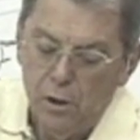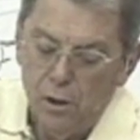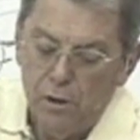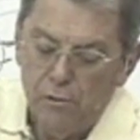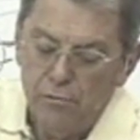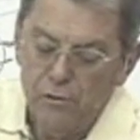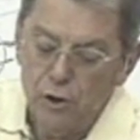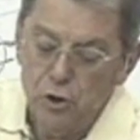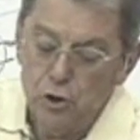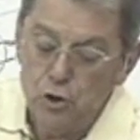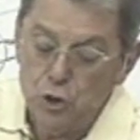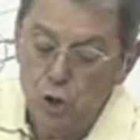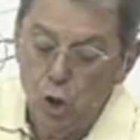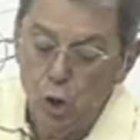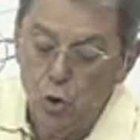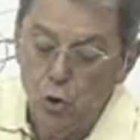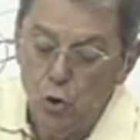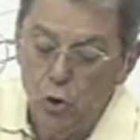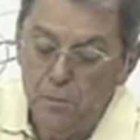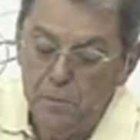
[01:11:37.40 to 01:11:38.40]
"There's
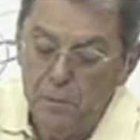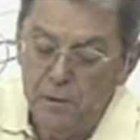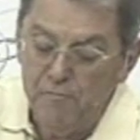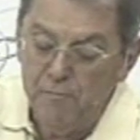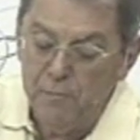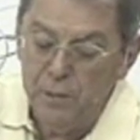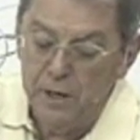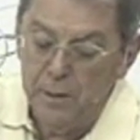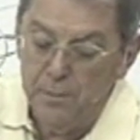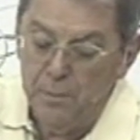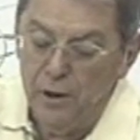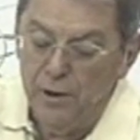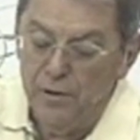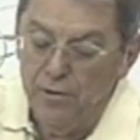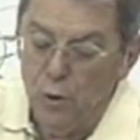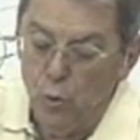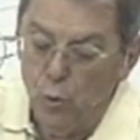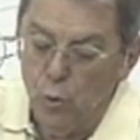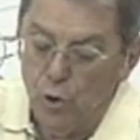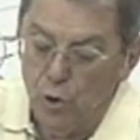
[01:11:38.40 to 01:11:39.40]
no group of people
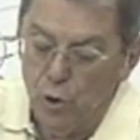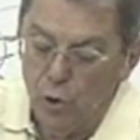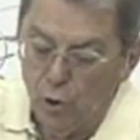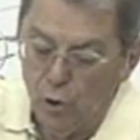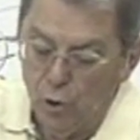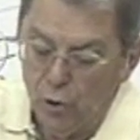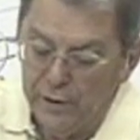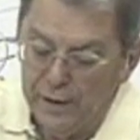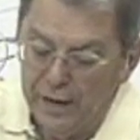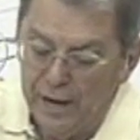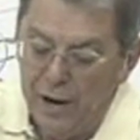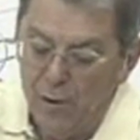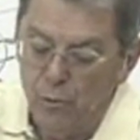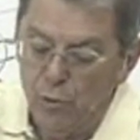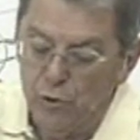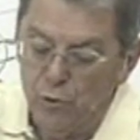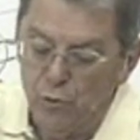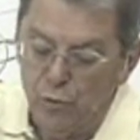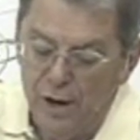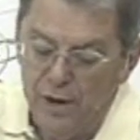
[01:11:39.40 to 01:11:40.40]
in the world that I
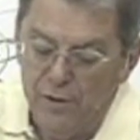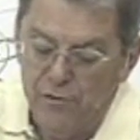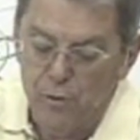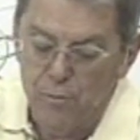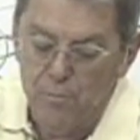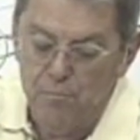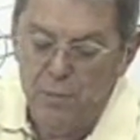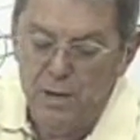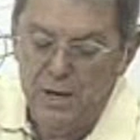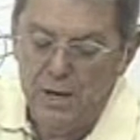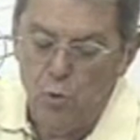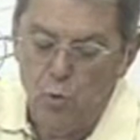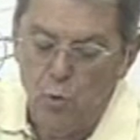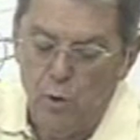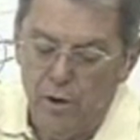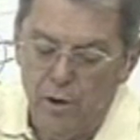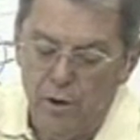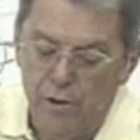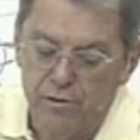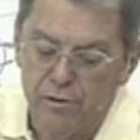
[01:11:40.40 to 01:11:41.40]
would rather be
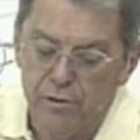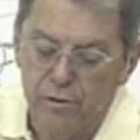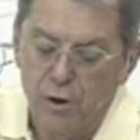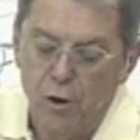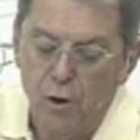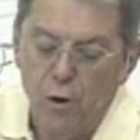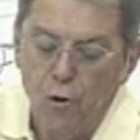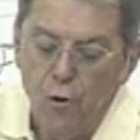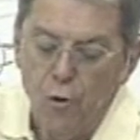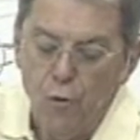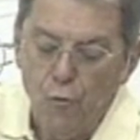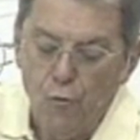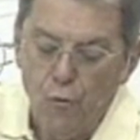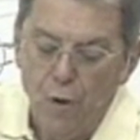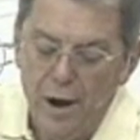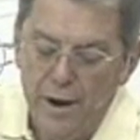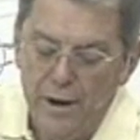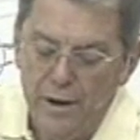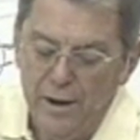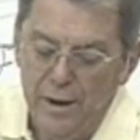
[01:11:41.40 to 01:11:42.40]
with
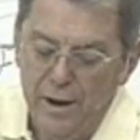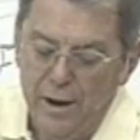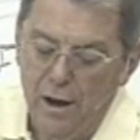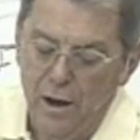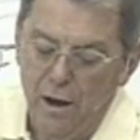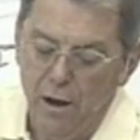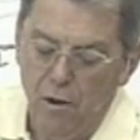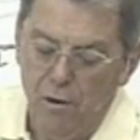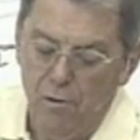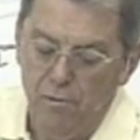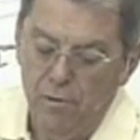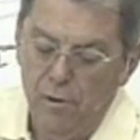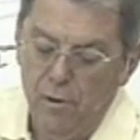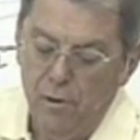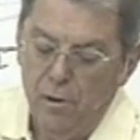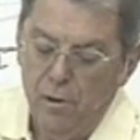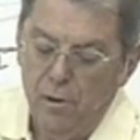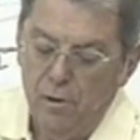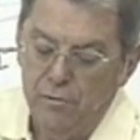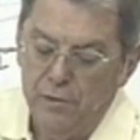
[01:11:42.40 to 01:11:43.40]
right now
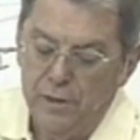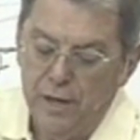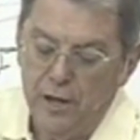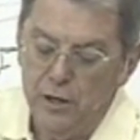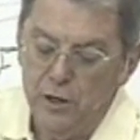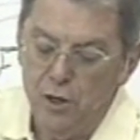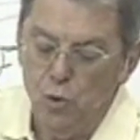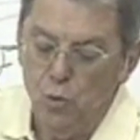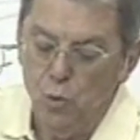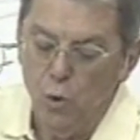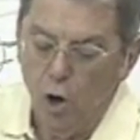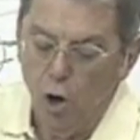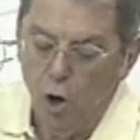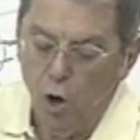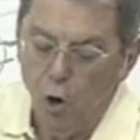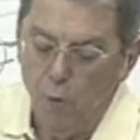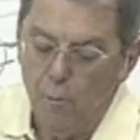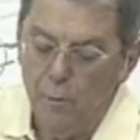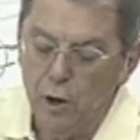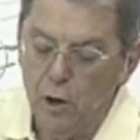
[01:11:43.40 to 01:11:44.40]
than you
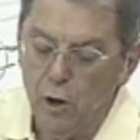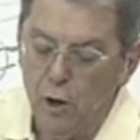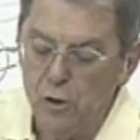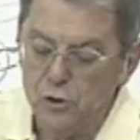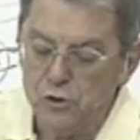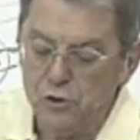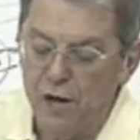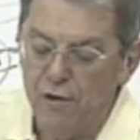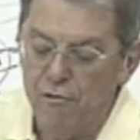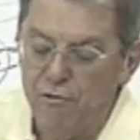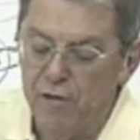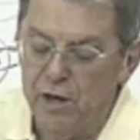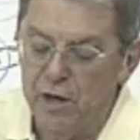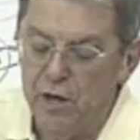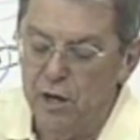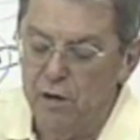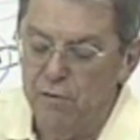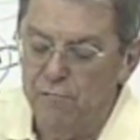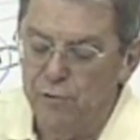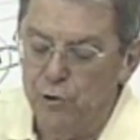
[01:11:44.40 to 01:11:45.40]
all, because I
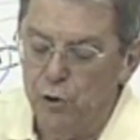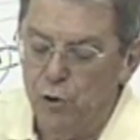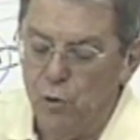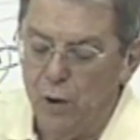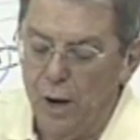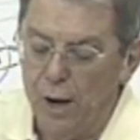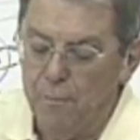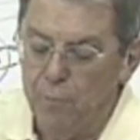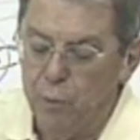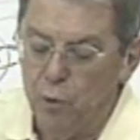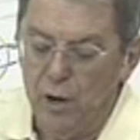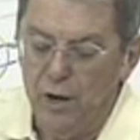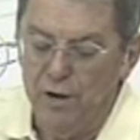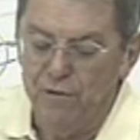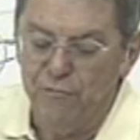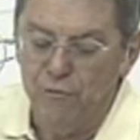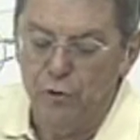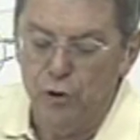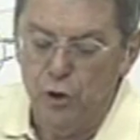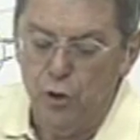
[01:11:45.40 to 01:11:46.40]
think of you, I pray
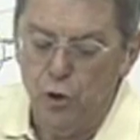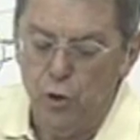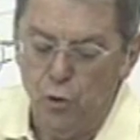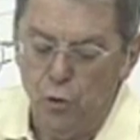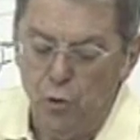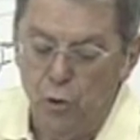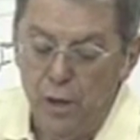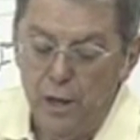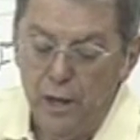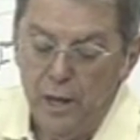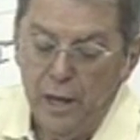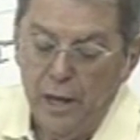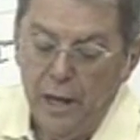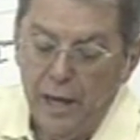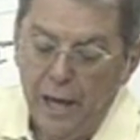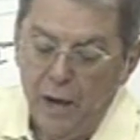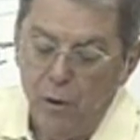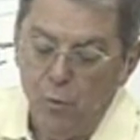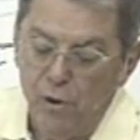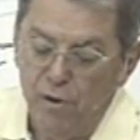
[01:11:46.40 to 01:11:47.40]
for you,
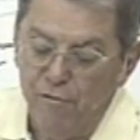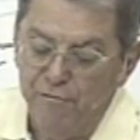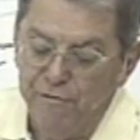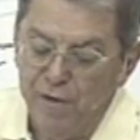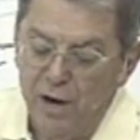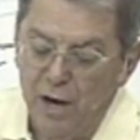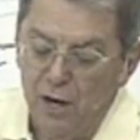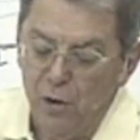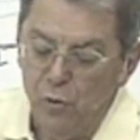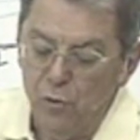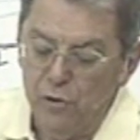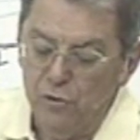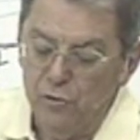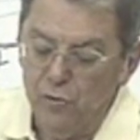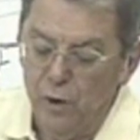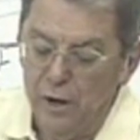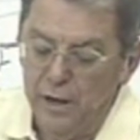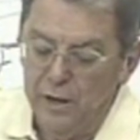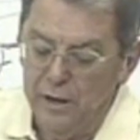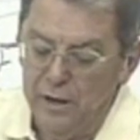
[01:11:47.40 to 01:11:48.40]
and we follow with
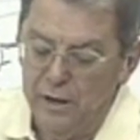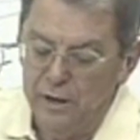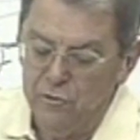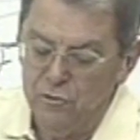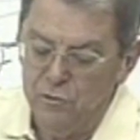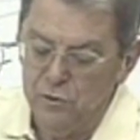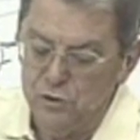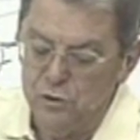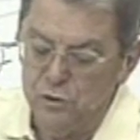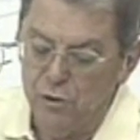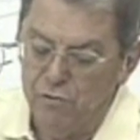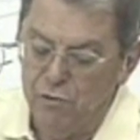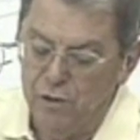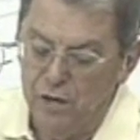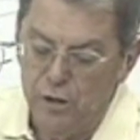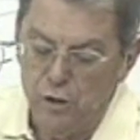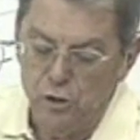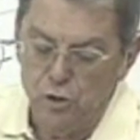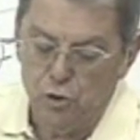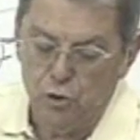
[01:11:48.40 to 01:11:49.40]
great interest the
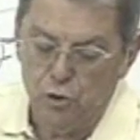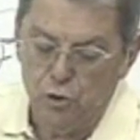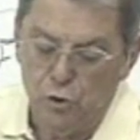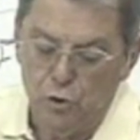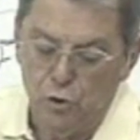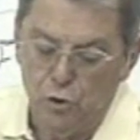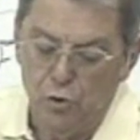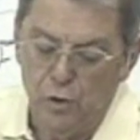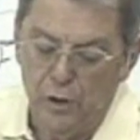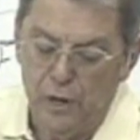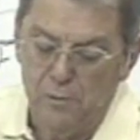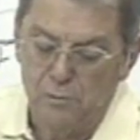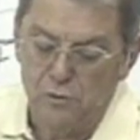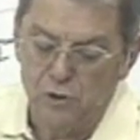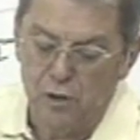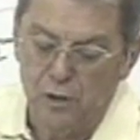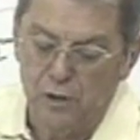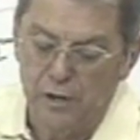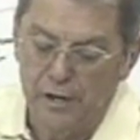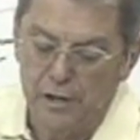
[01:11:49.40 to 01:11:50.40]
things you do."
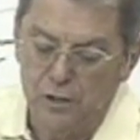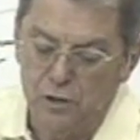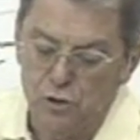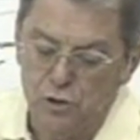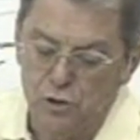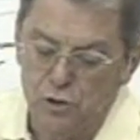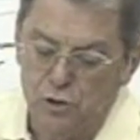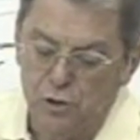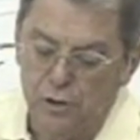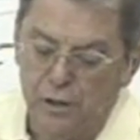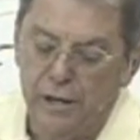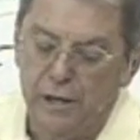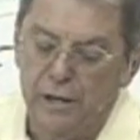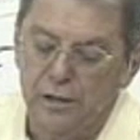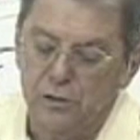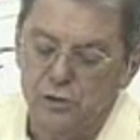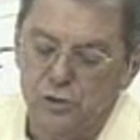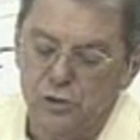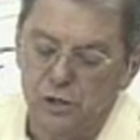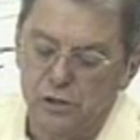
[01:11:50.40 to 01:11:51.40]
Graham's connection to the
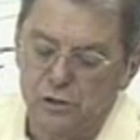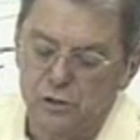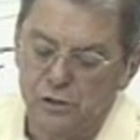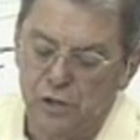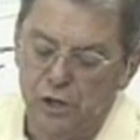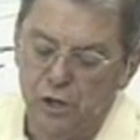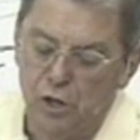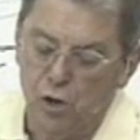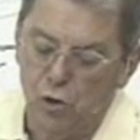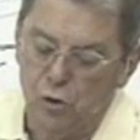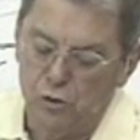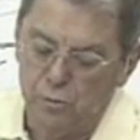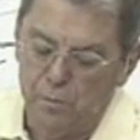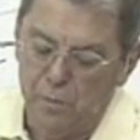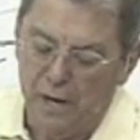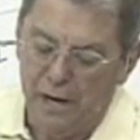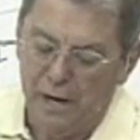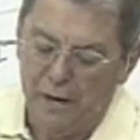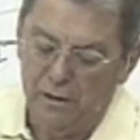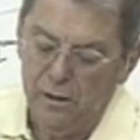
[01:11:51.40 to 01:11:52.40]
NCC goes
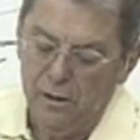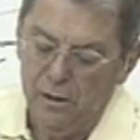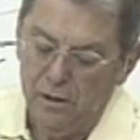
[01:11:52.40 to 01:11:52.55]
back